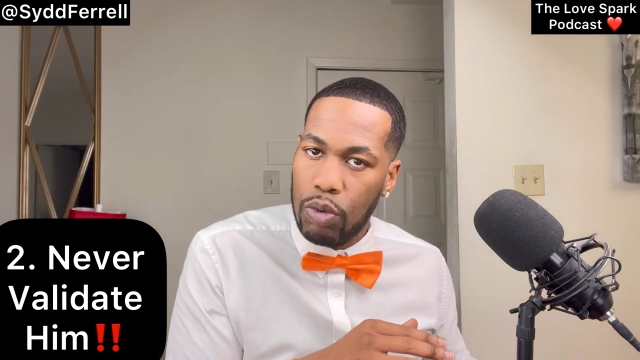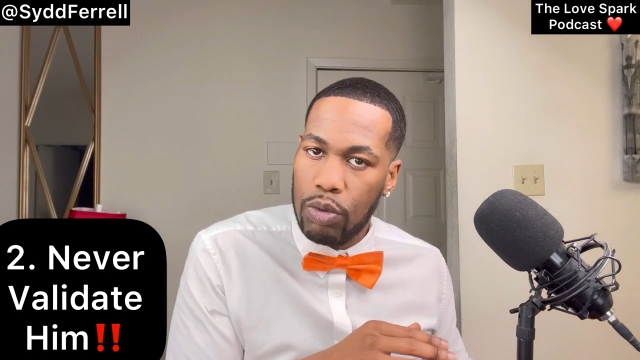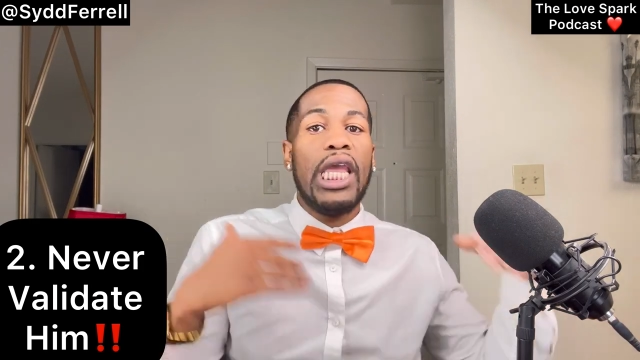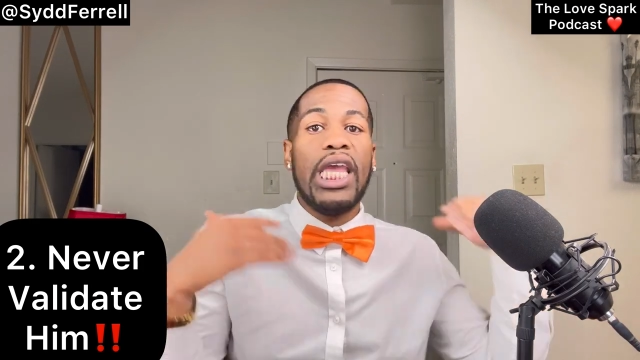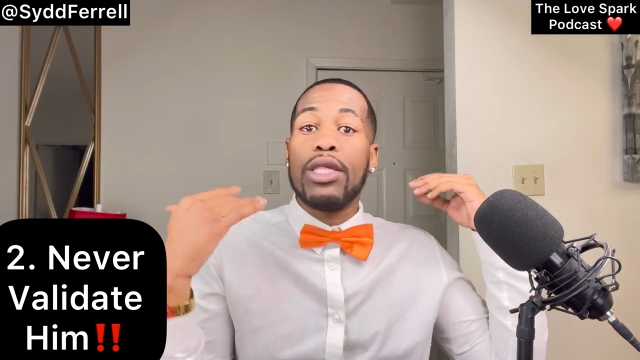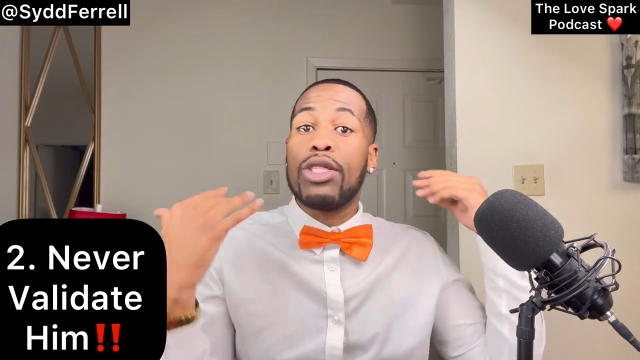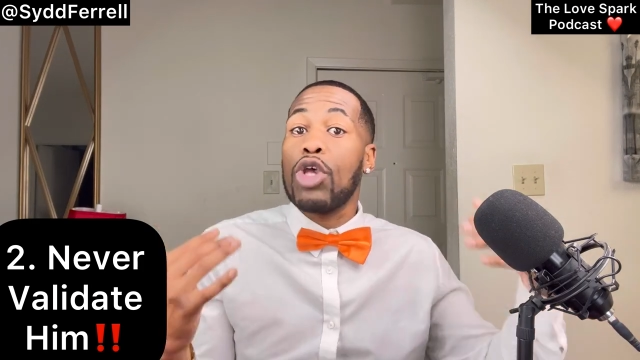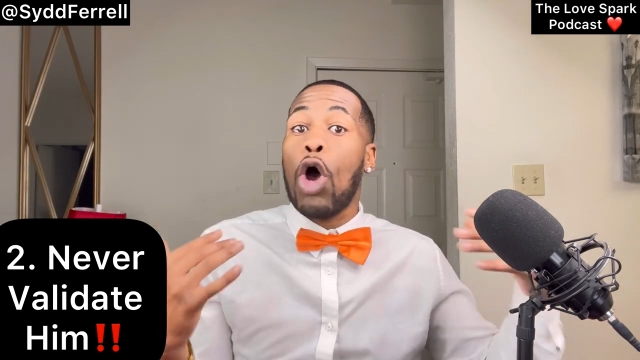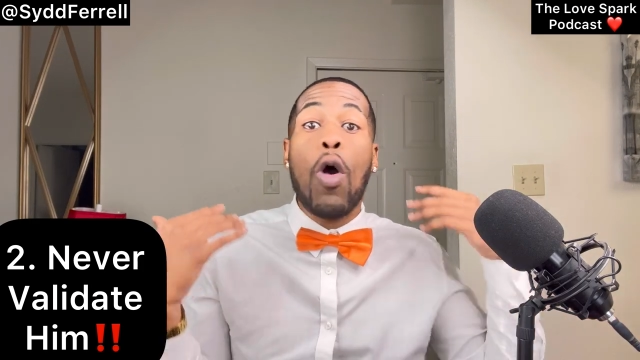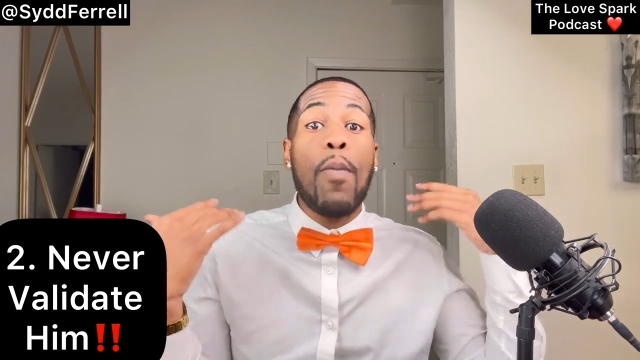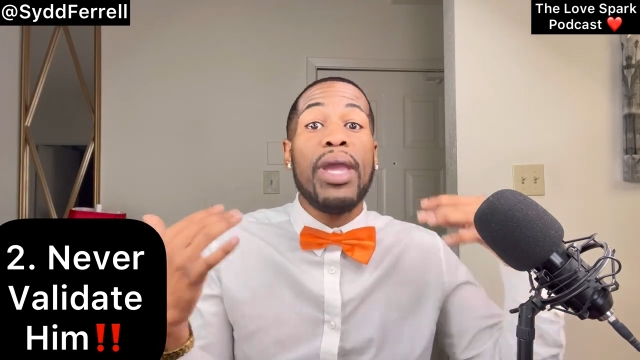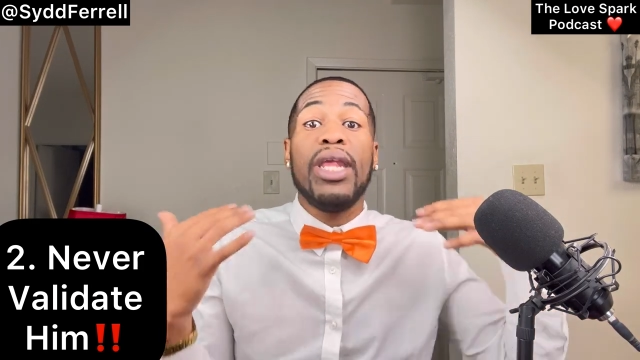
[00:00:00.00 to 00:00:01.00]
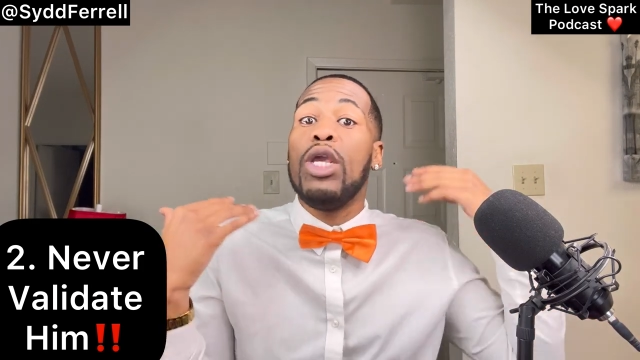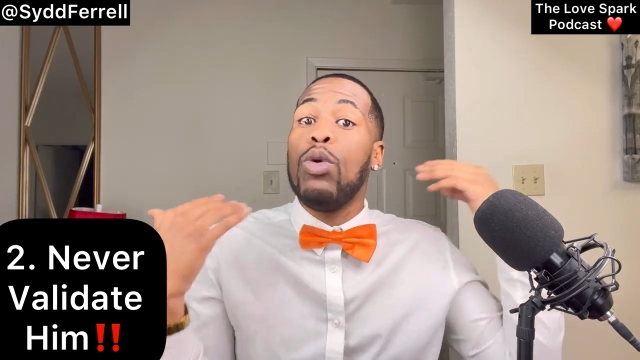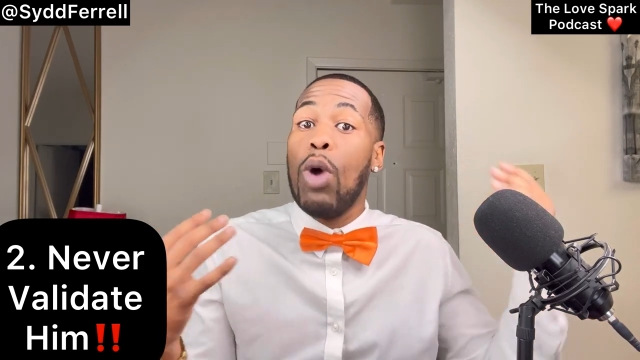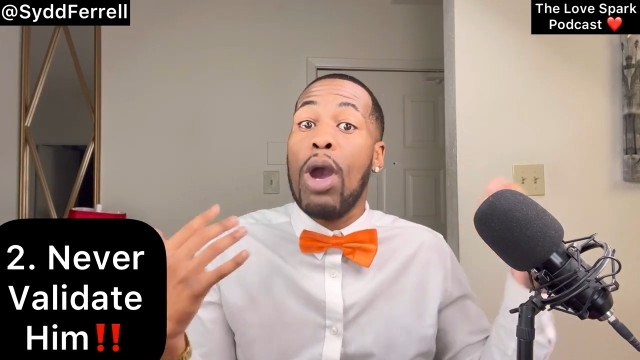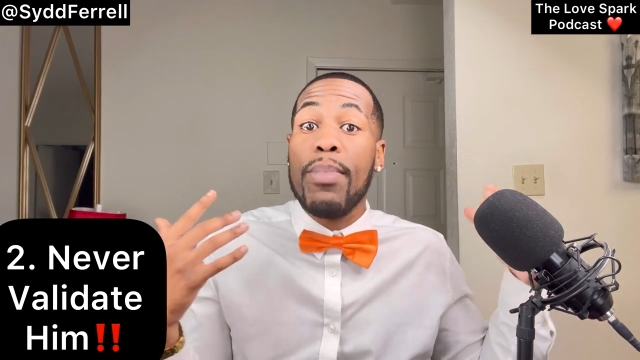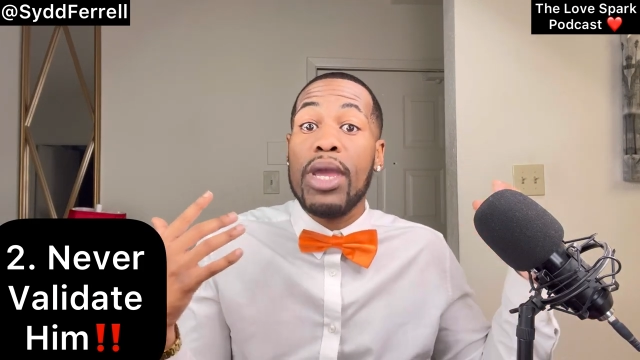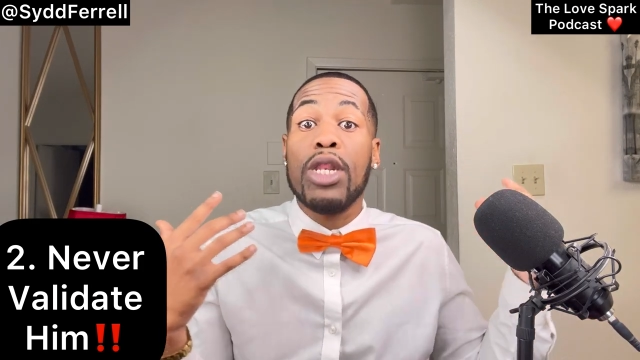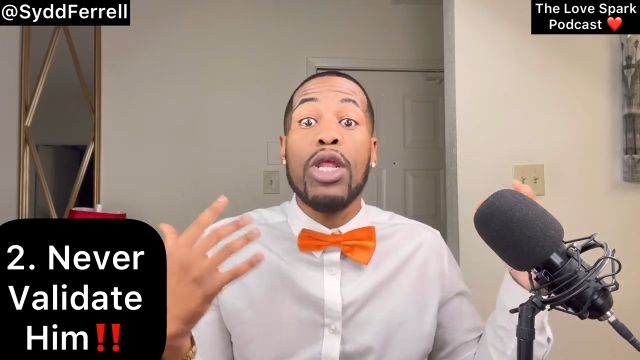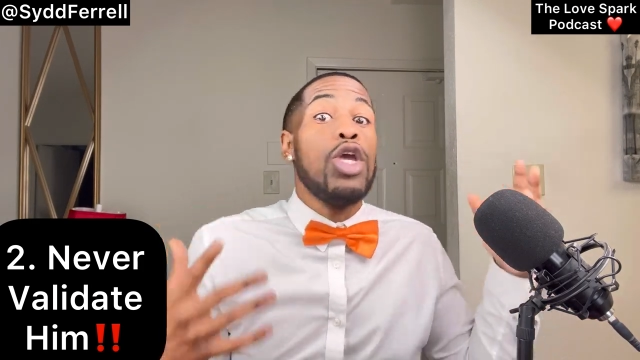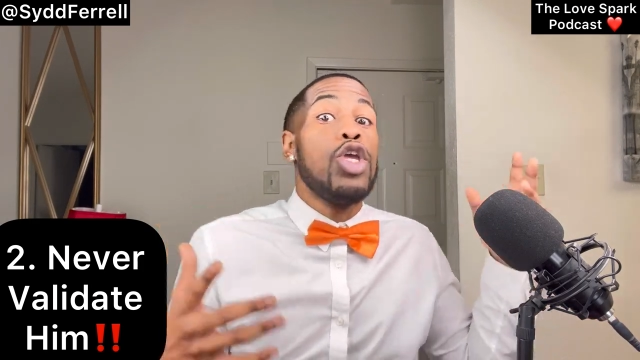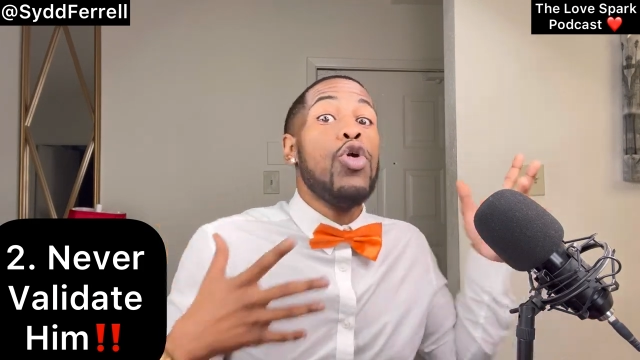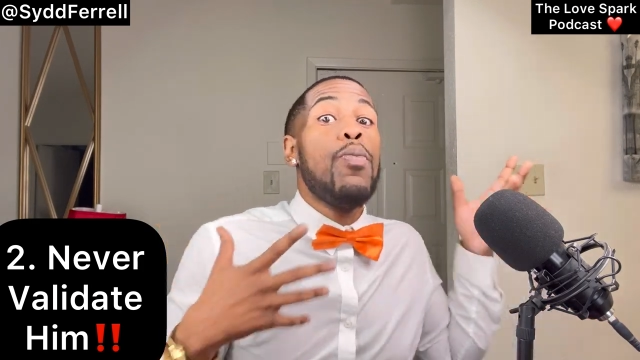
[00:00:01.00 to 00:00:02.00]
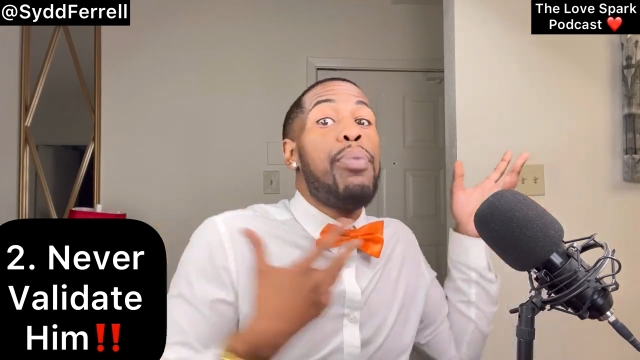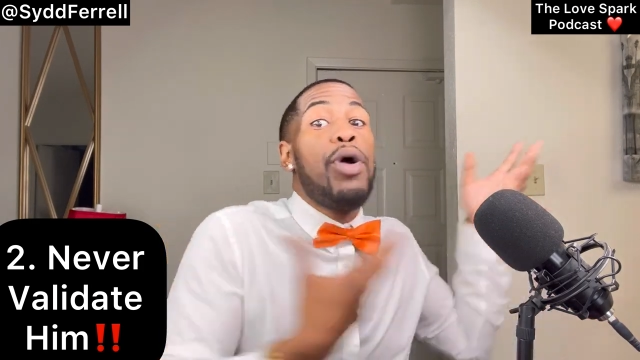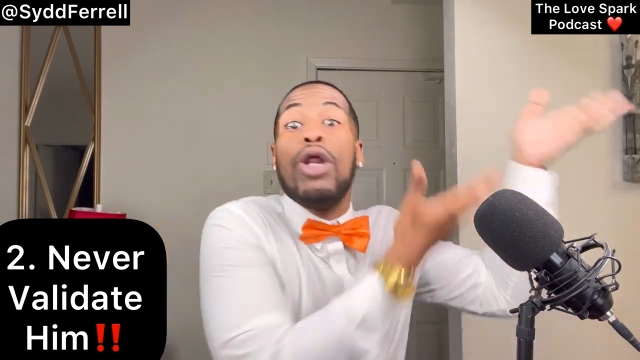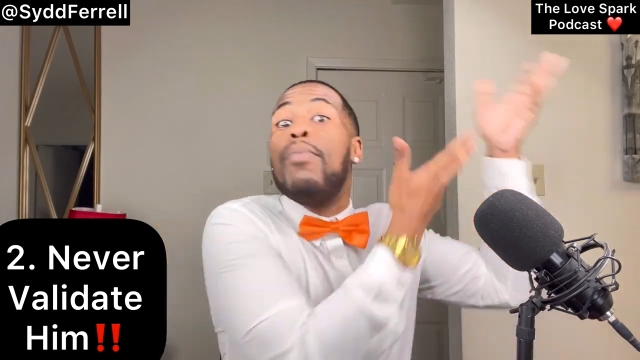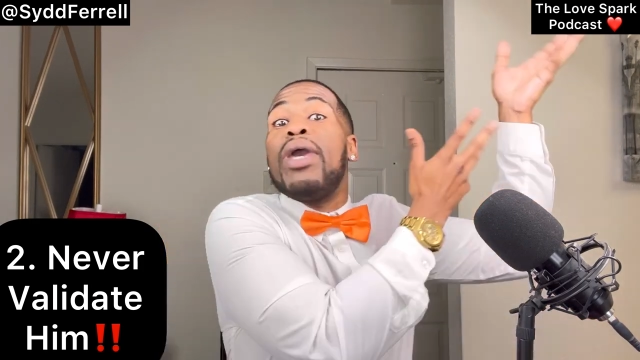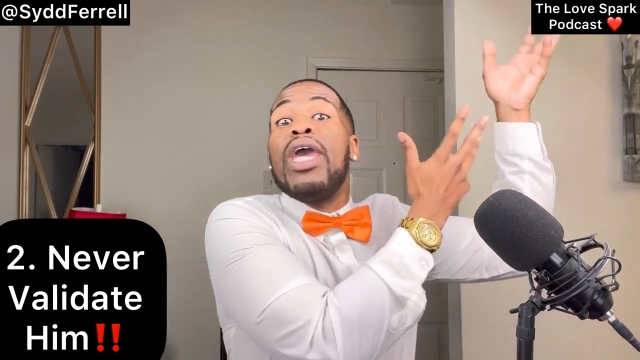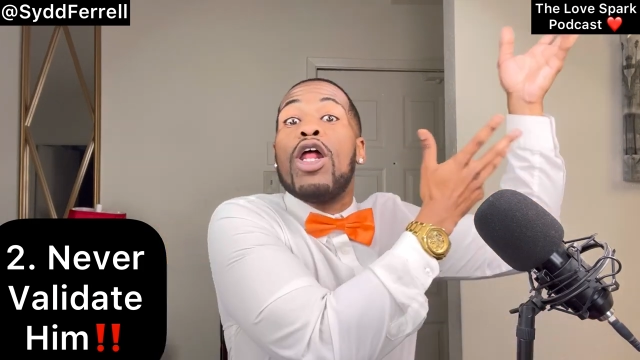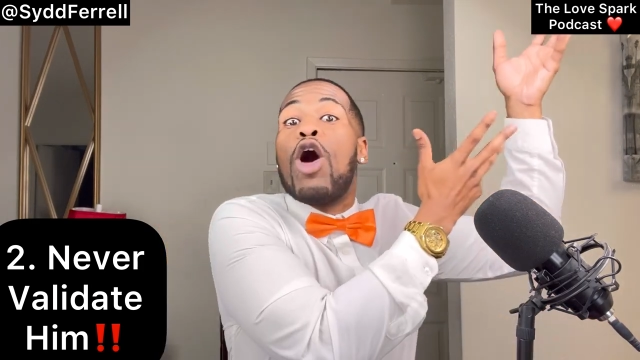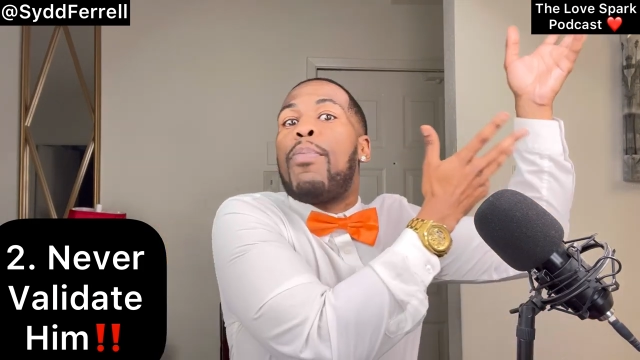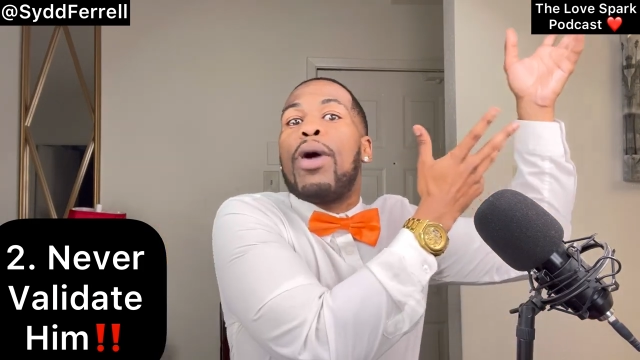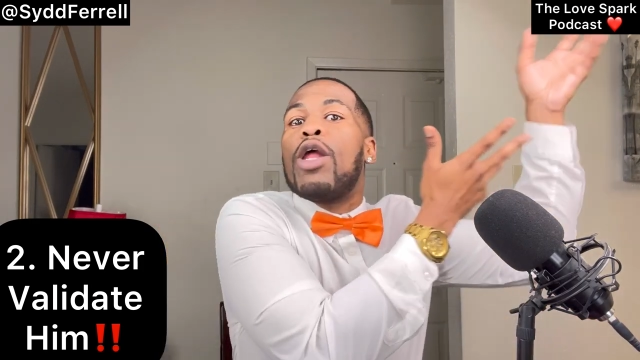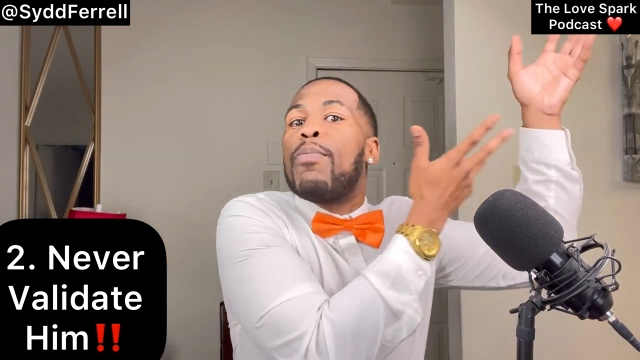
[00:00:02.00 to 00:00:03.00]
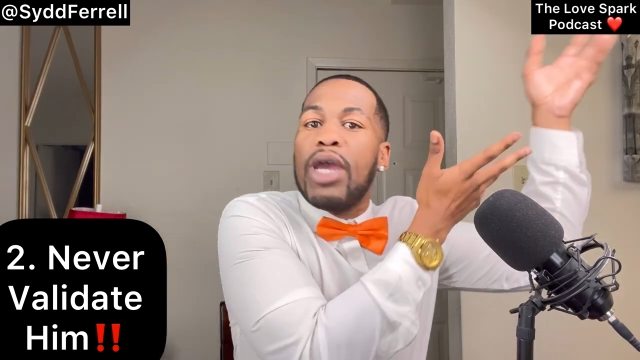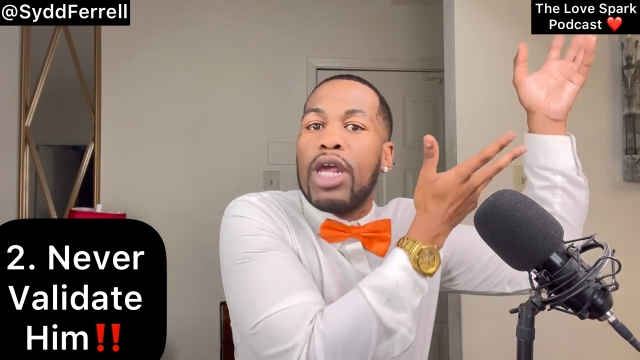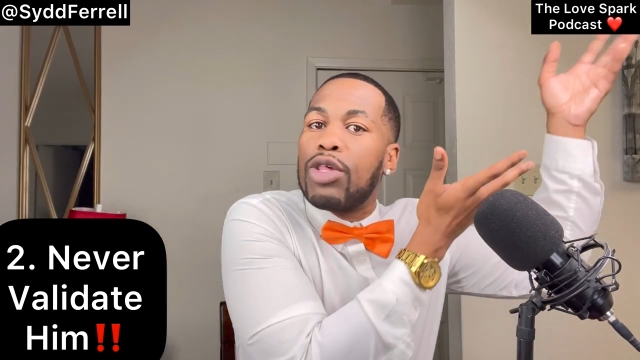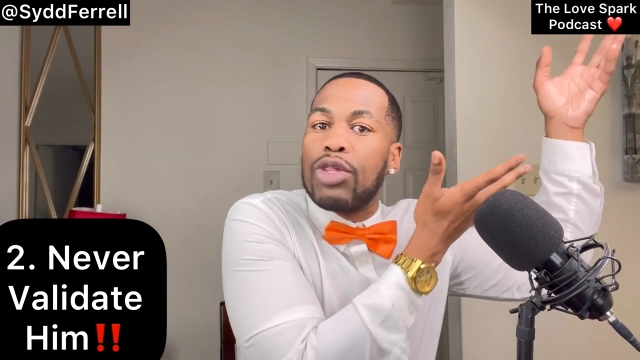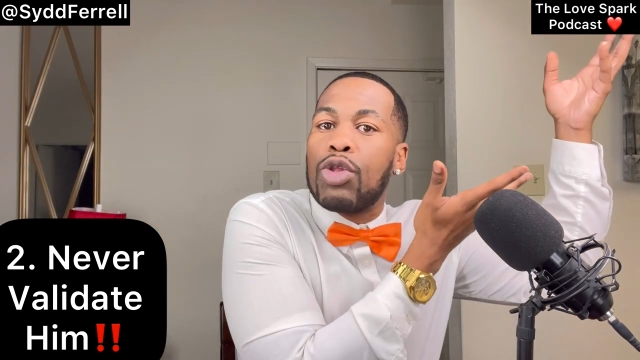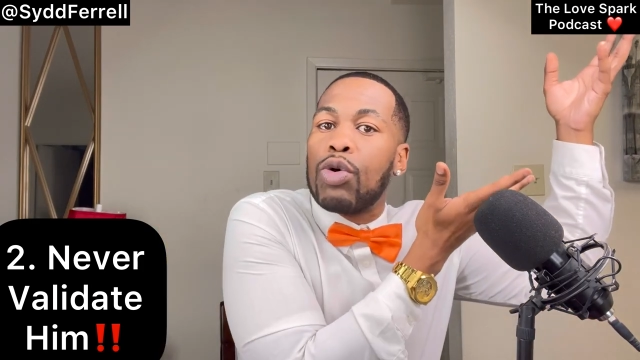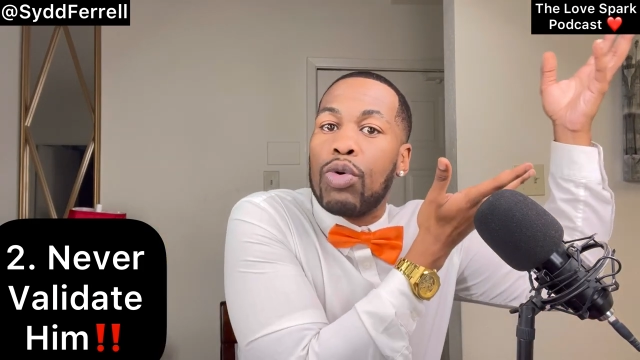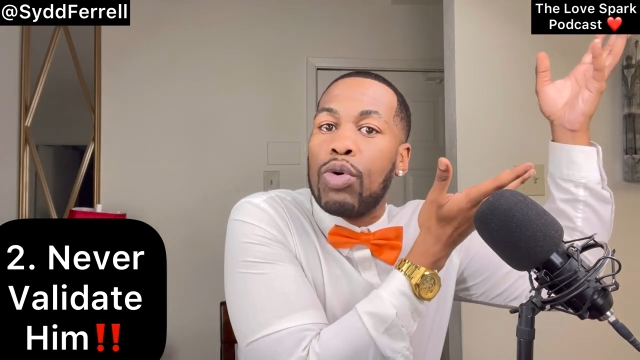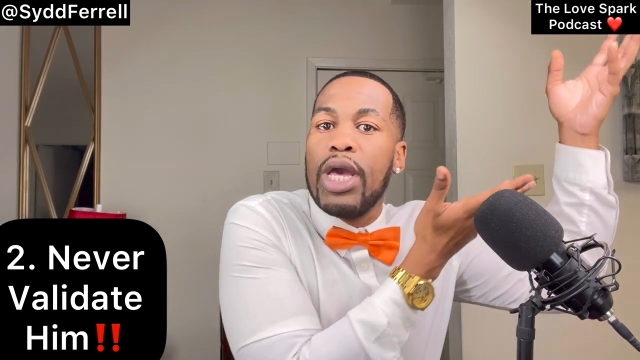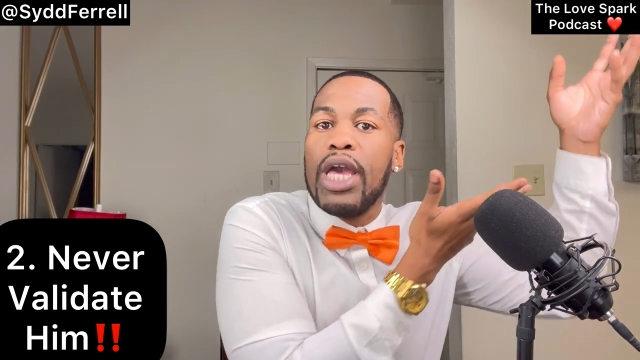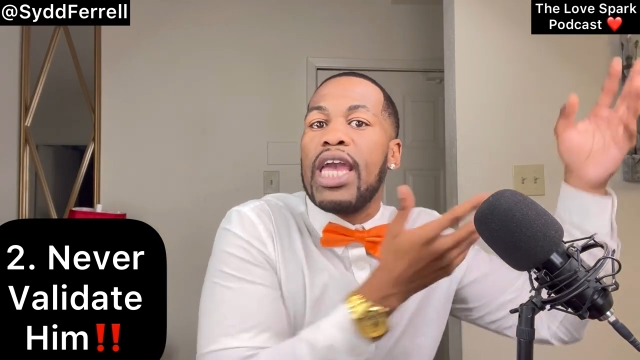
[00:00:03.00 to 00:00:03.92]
It's so many women, you put a man up on a pedestal